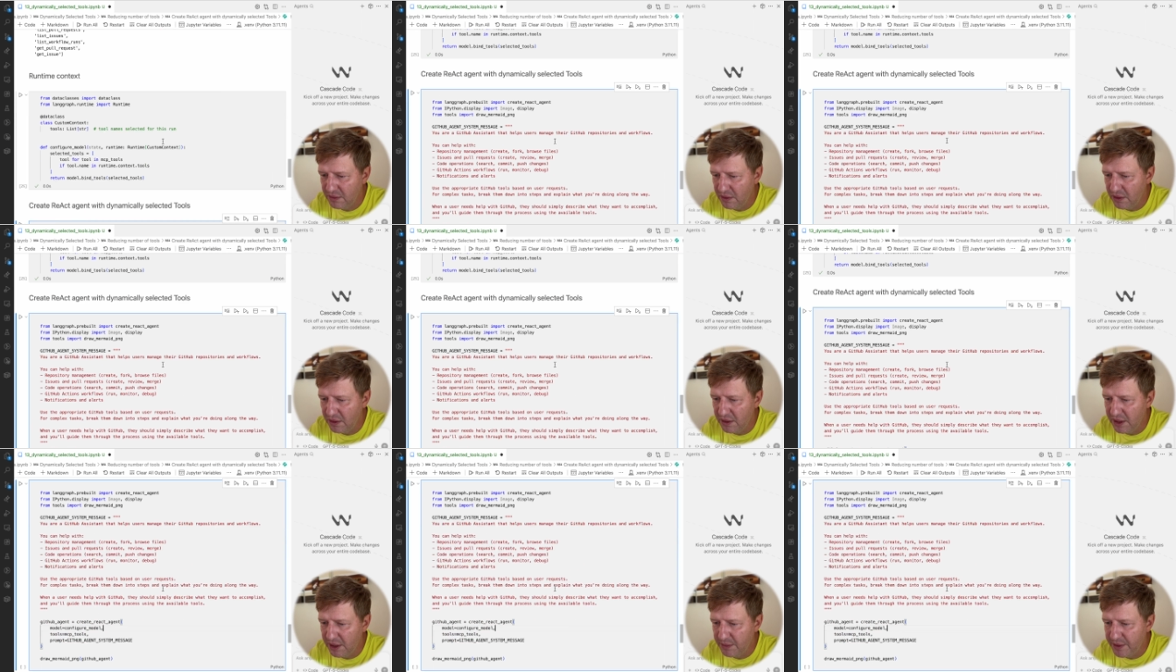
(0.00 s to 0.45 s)

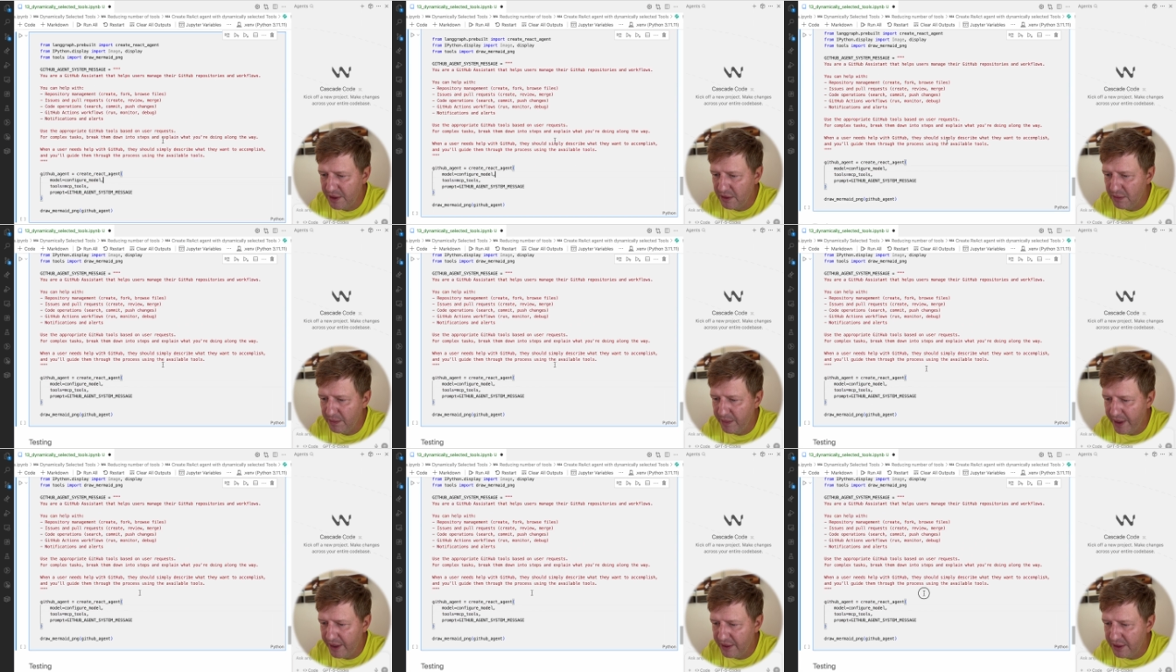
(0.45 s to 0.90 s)
oh, let me
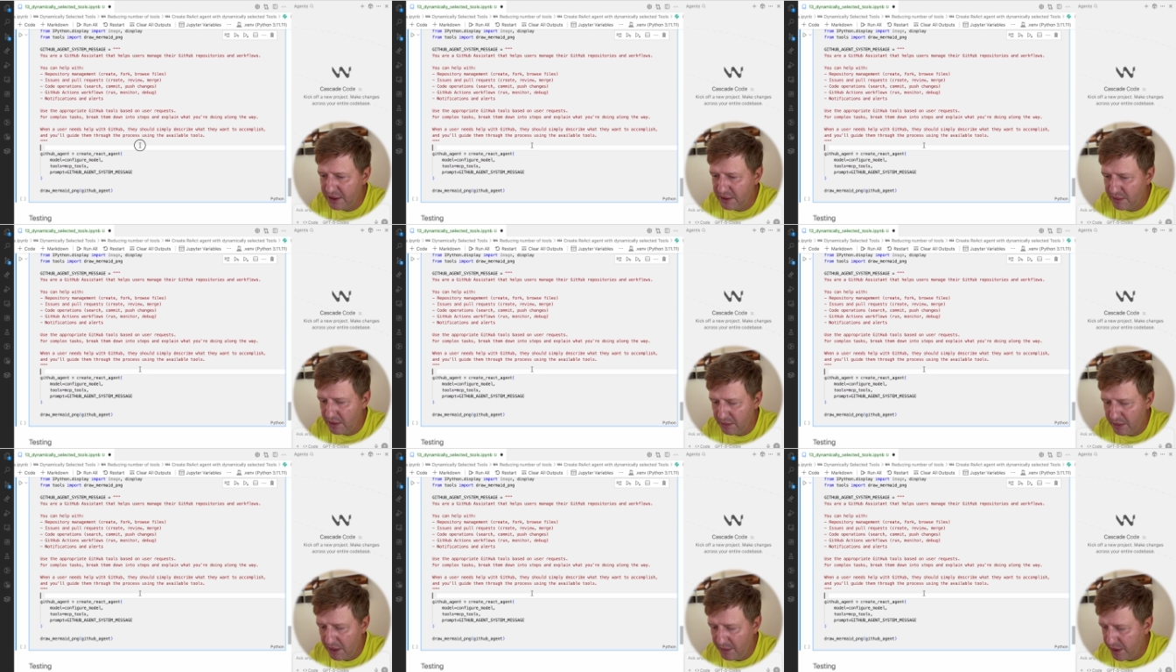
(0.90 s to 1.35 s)
compile this
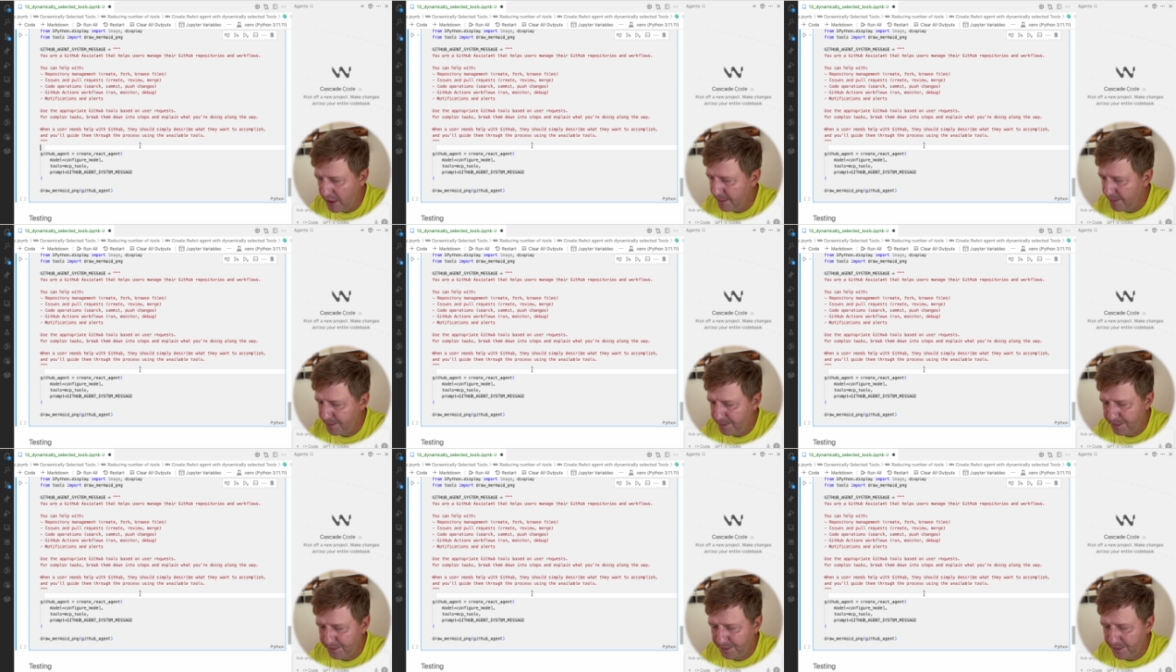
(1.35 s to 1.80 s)
one maybe,
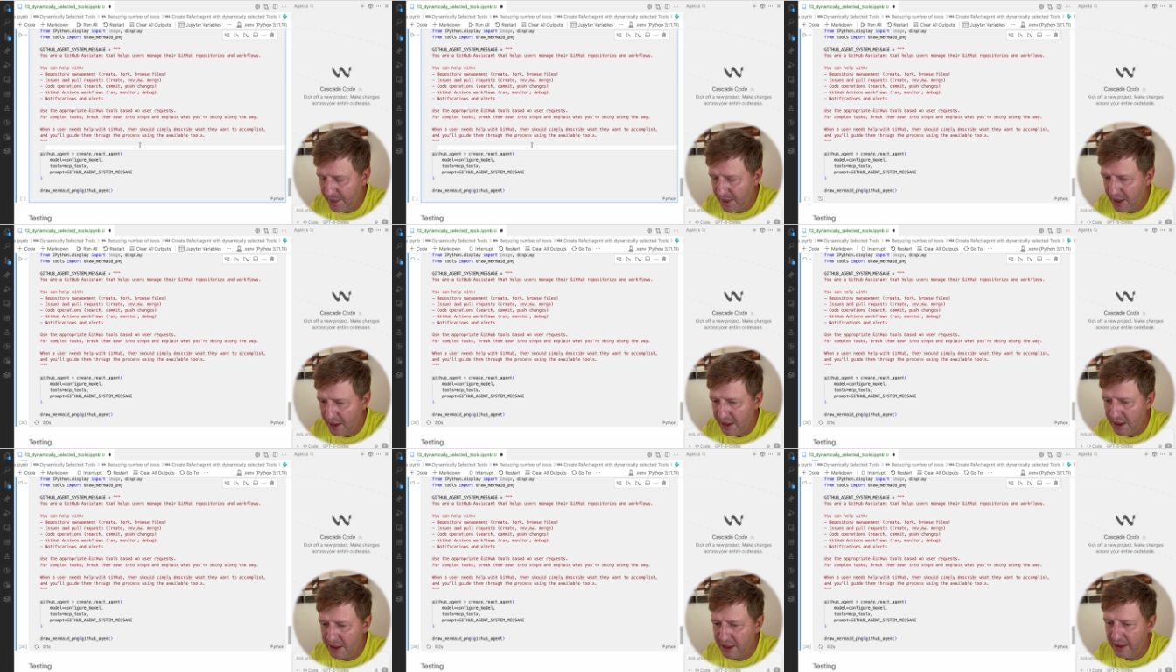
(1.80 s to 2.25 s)

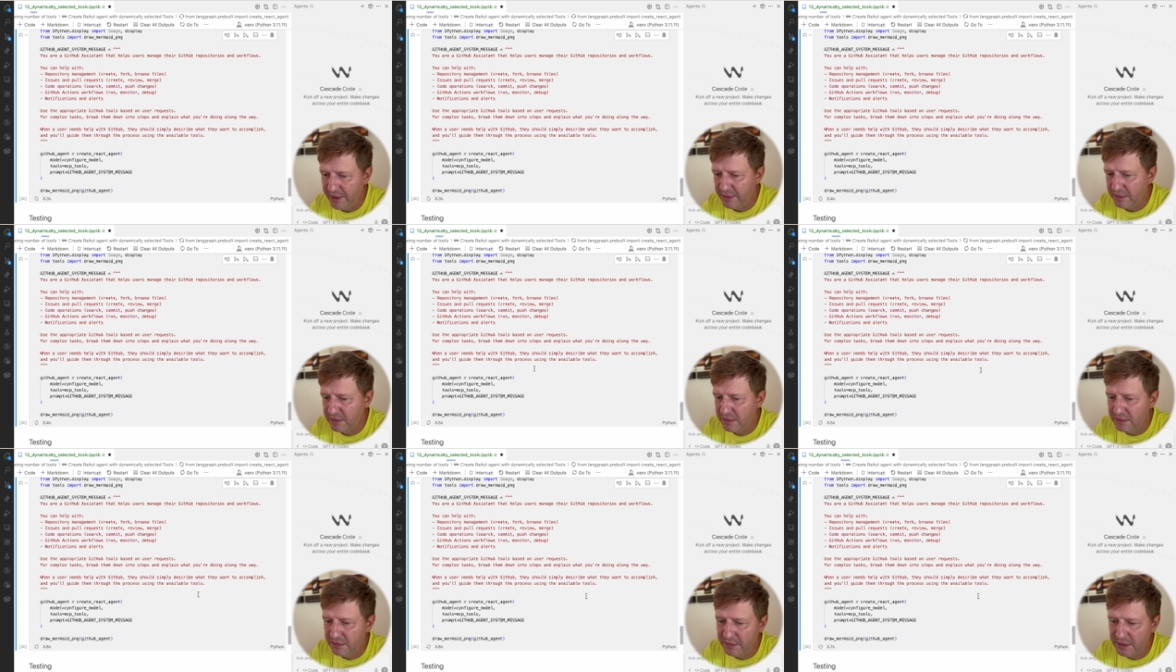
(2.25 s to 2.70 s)
and I
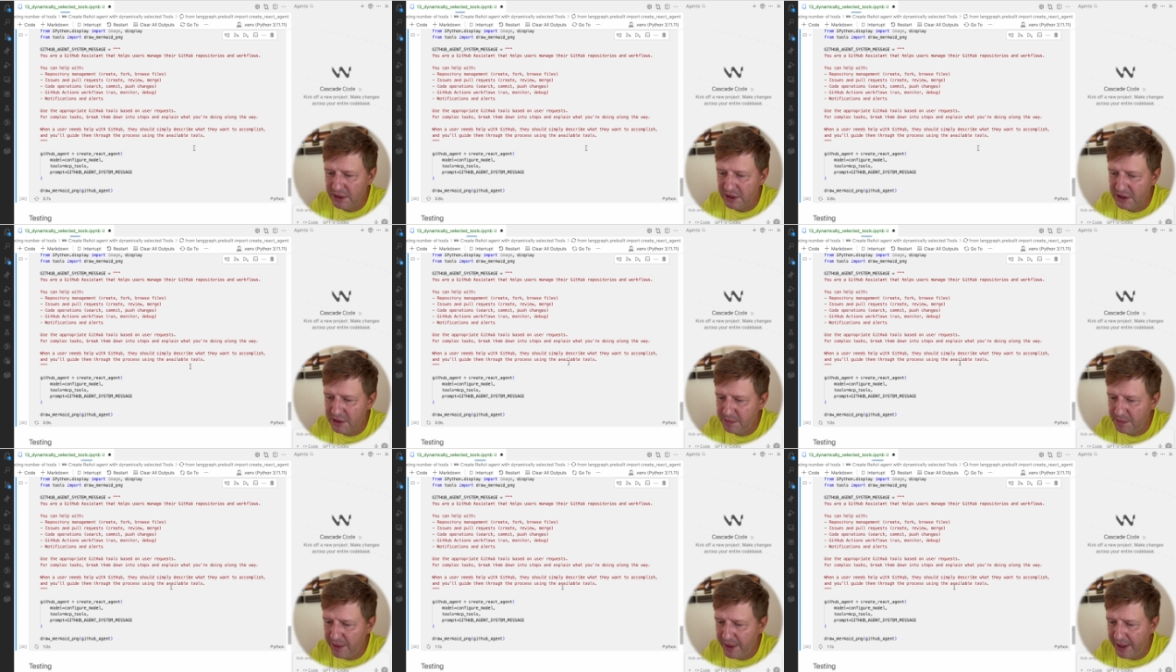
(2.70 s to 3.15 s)
will
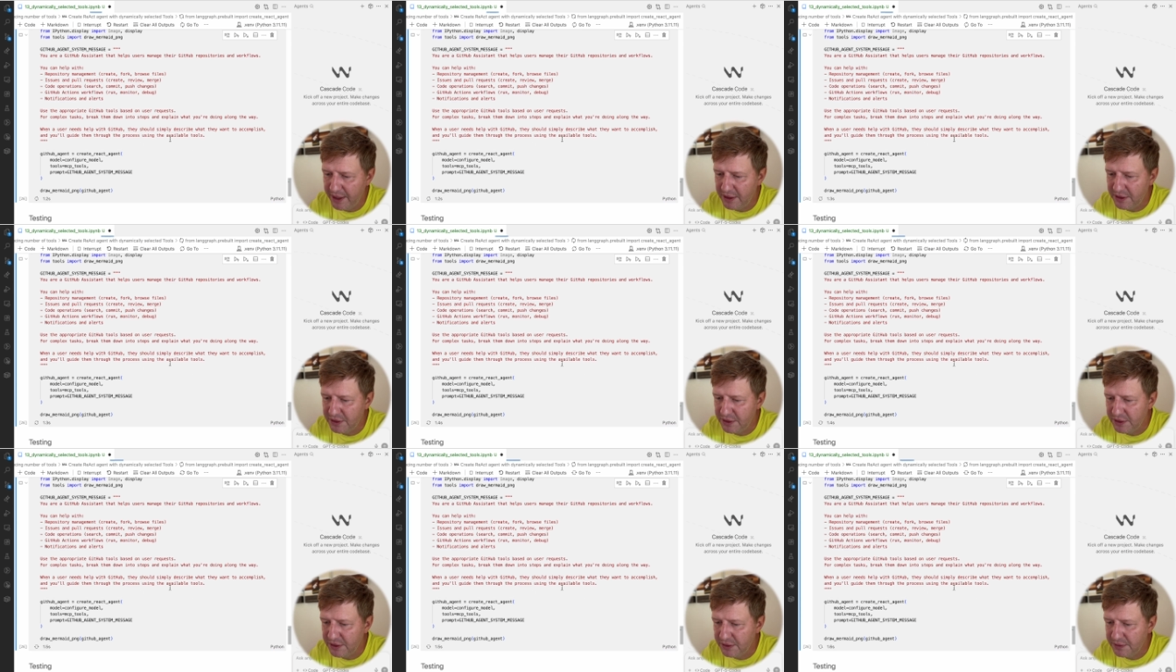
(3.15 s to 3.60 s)
explain it
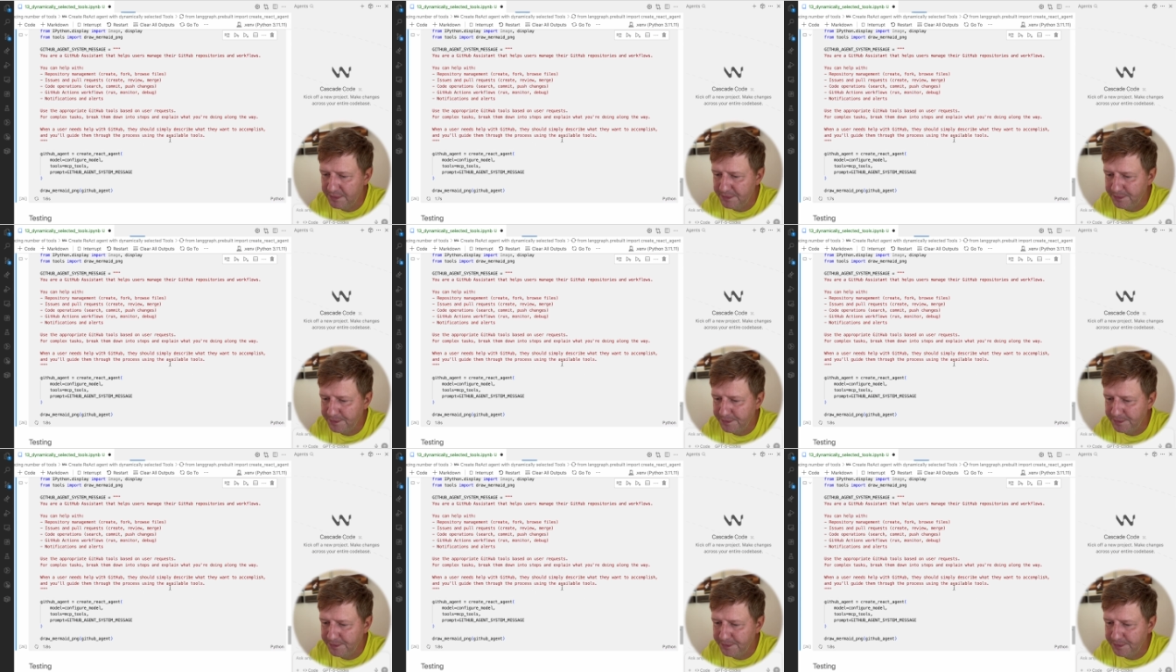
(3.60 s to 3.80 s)
to you.